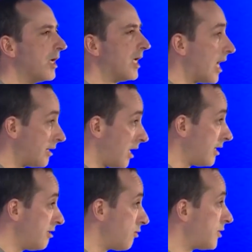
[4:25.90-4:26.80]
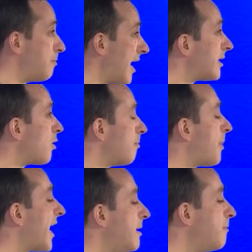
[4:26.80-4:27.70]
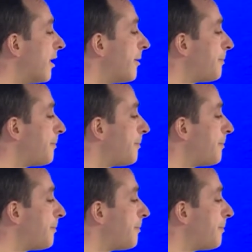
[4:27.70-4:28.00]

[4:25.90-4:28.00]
and looks best on paper,